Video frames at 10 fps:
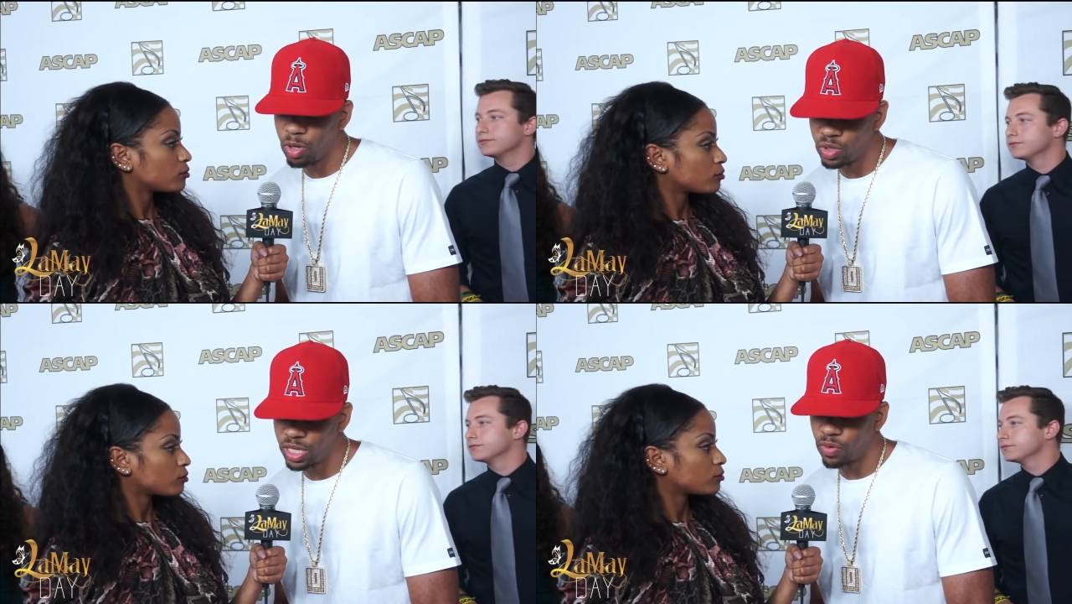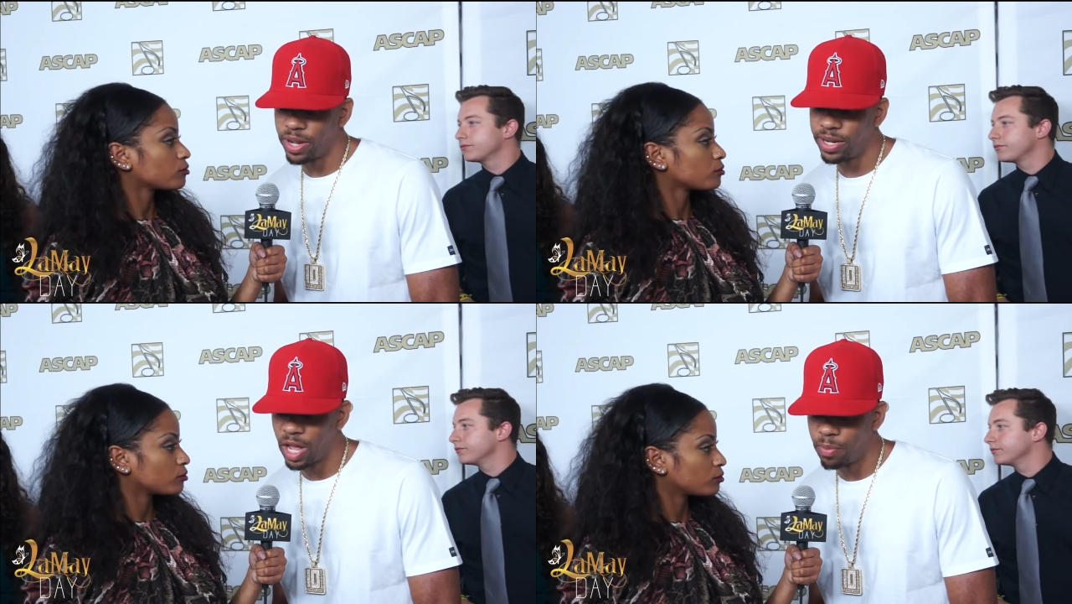Speaker 1: music
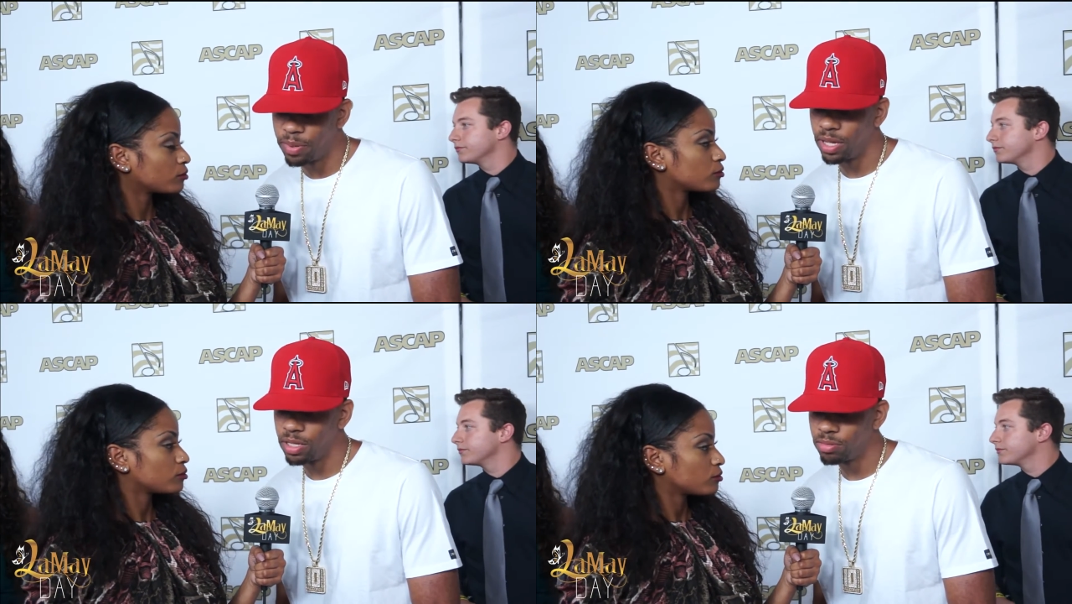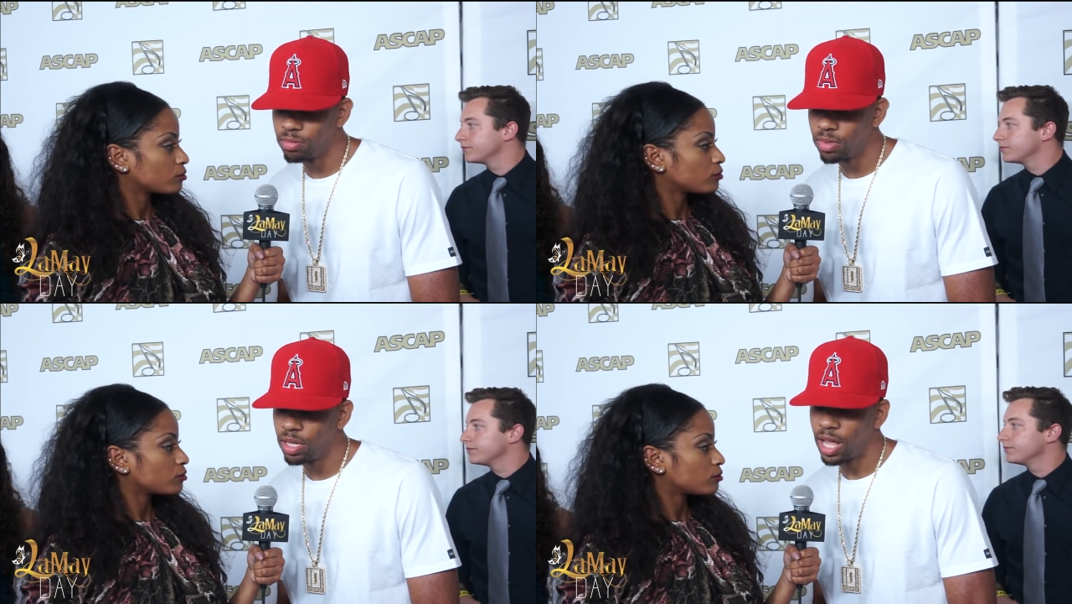right now, but
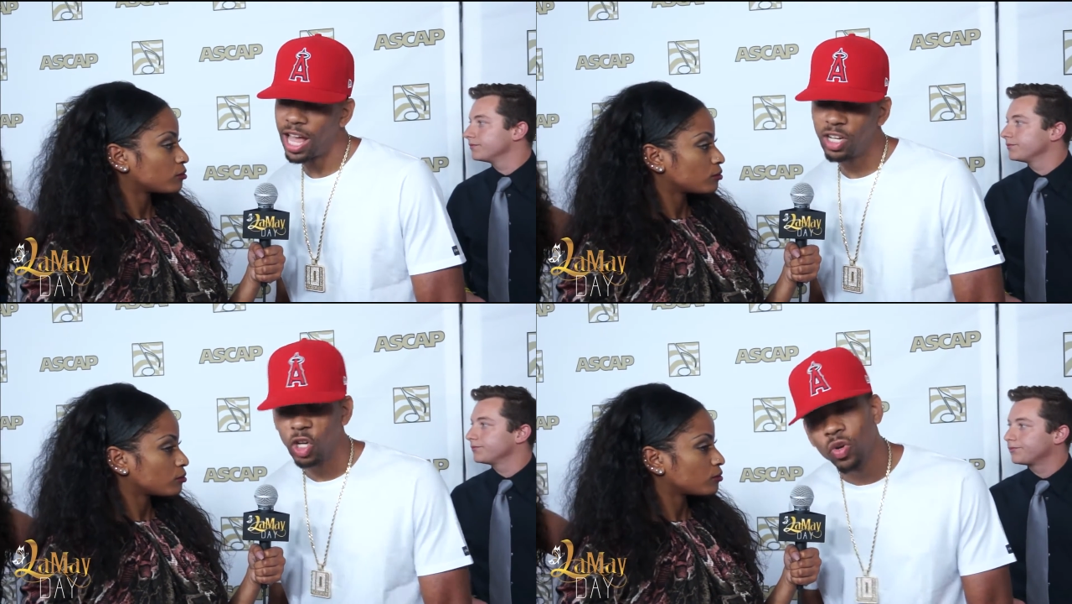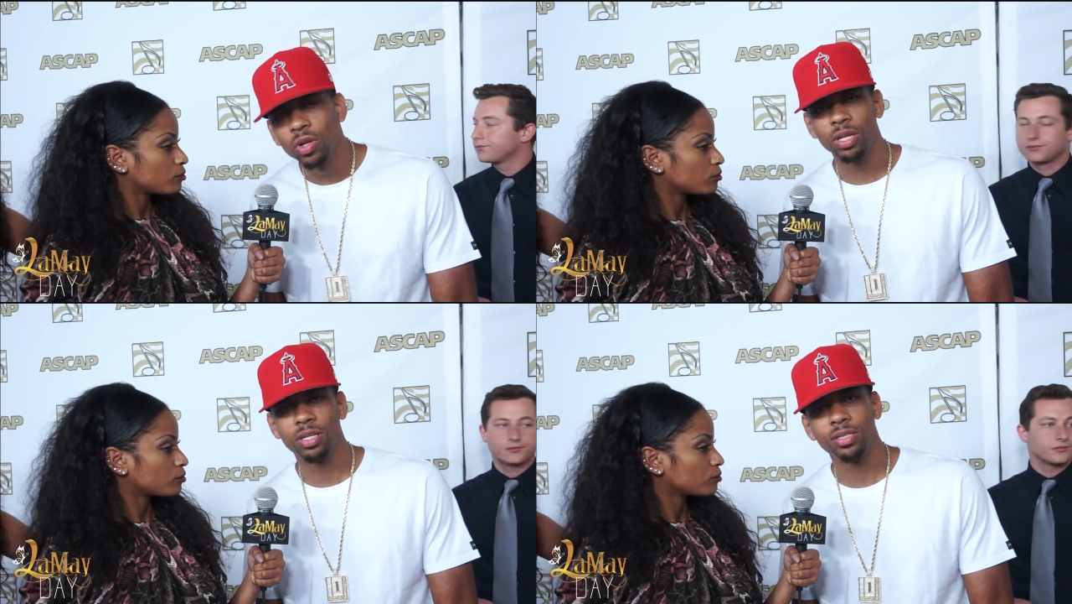I do.
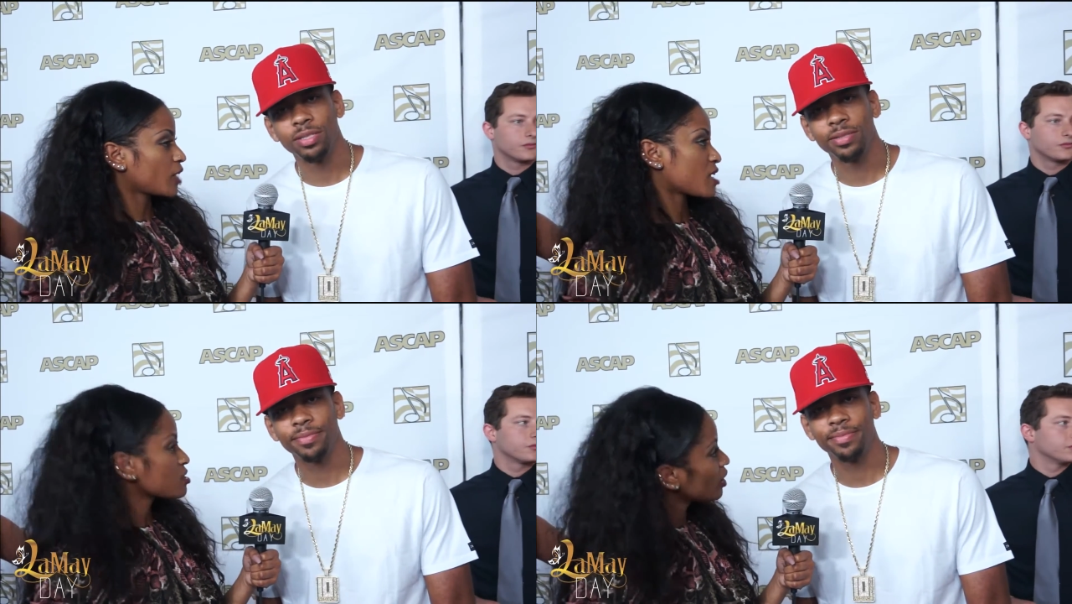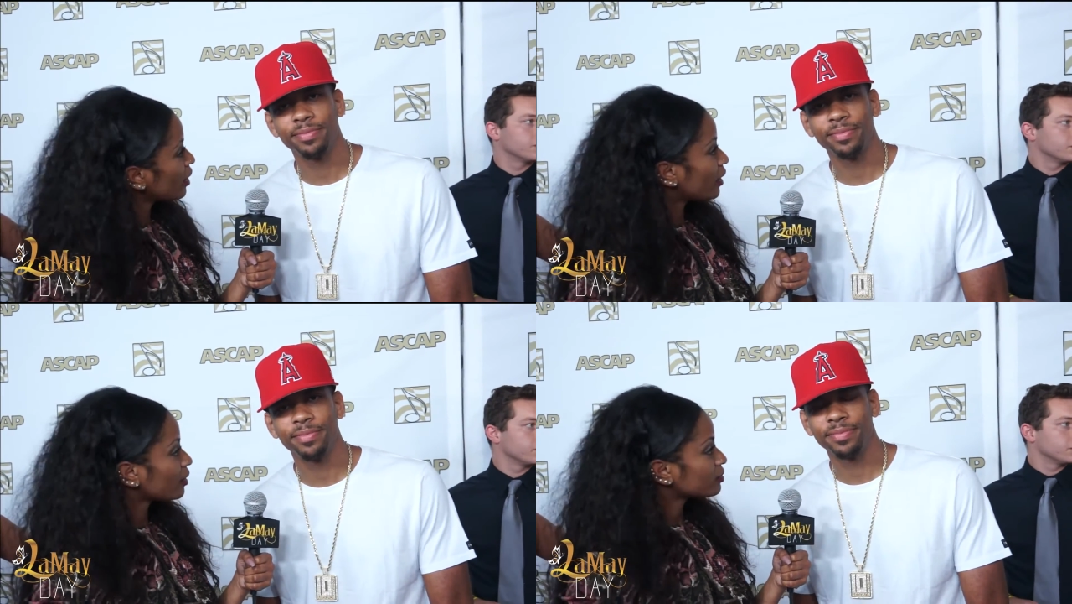
Speaker 2: That's good.
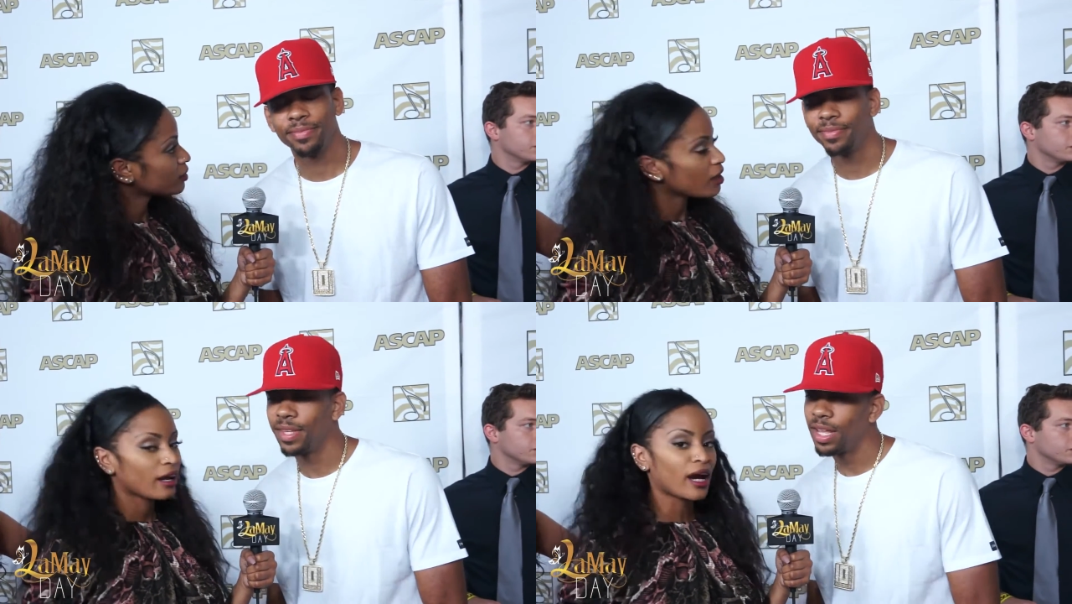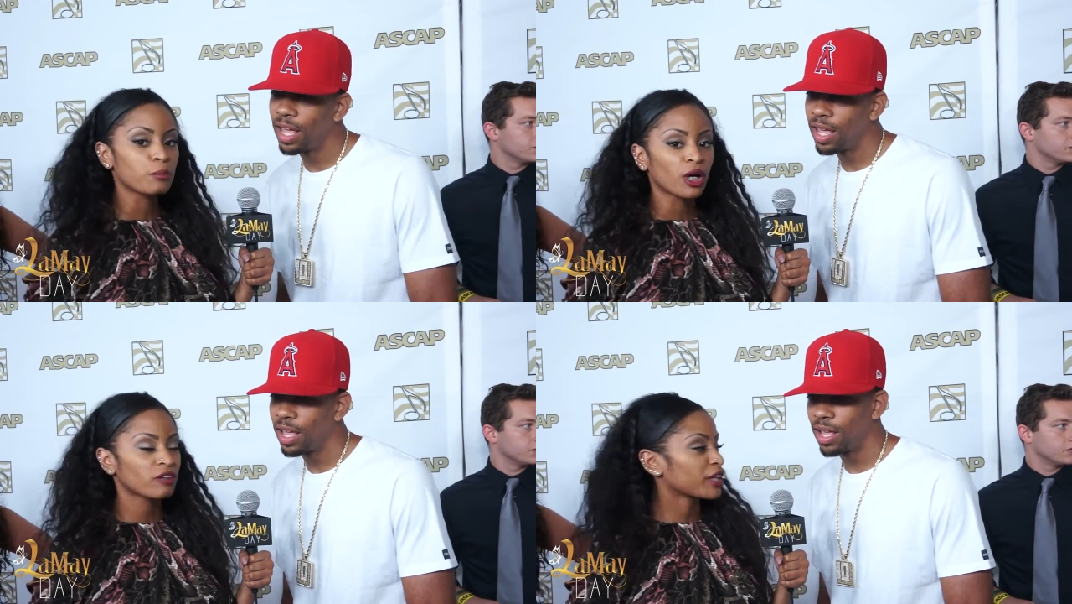Gotta
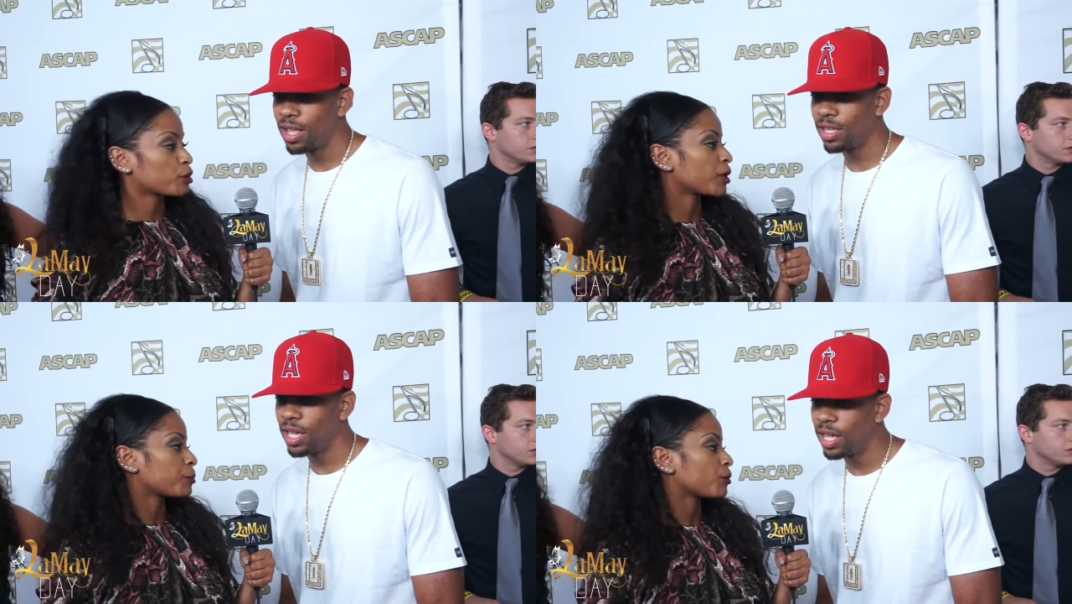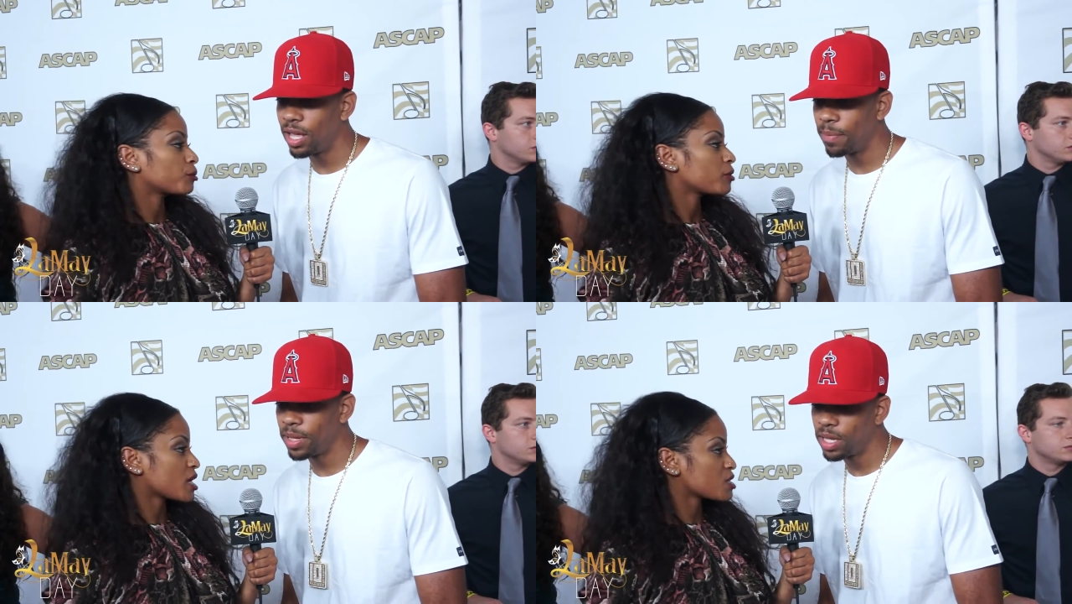motivate people.
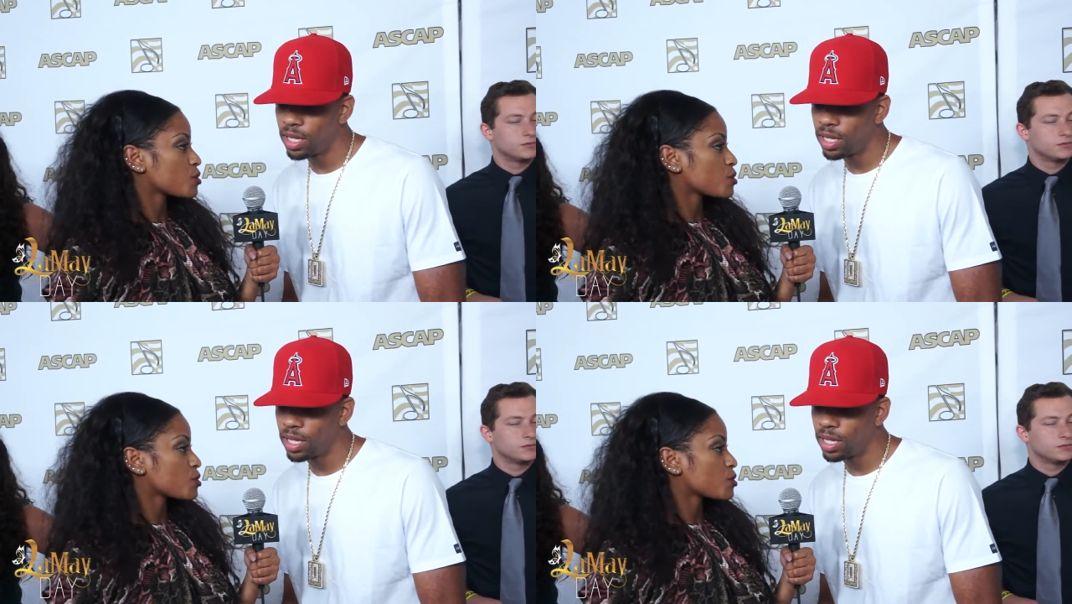
Speaker 1: Yeah,